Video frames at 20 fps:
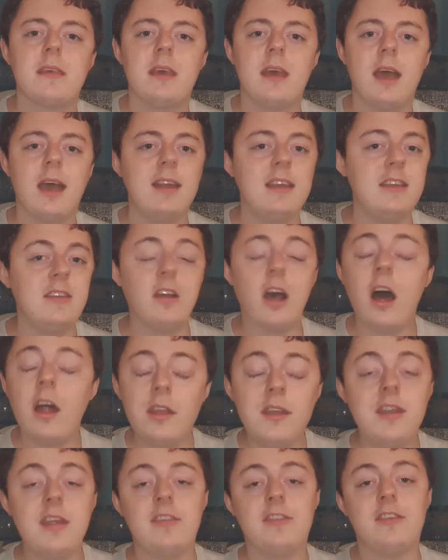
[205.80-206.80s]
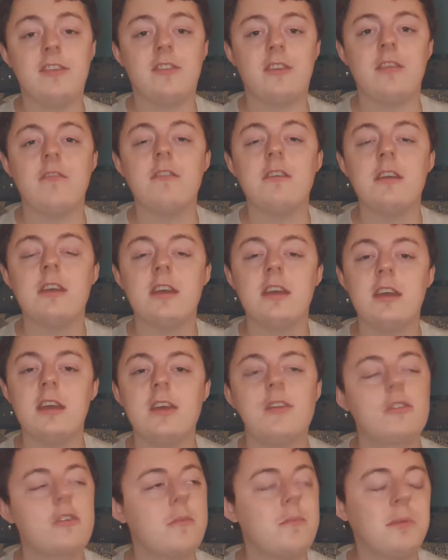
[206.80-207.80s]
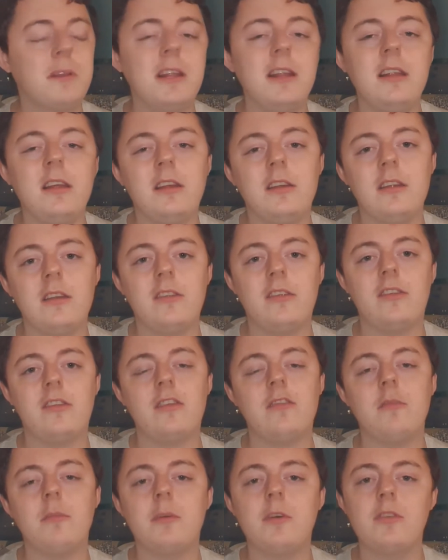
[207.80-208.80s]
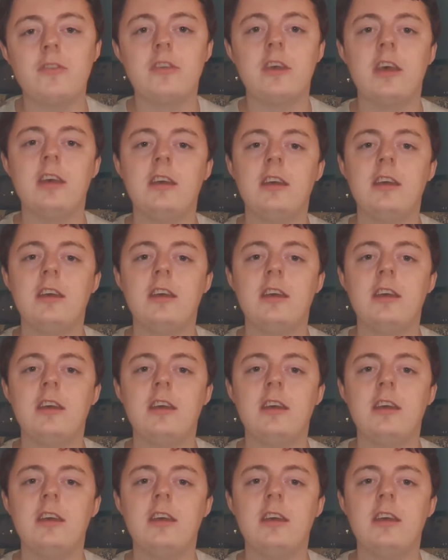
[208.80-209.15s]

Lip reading: And it's unnecessary. It's completely unnecessary, because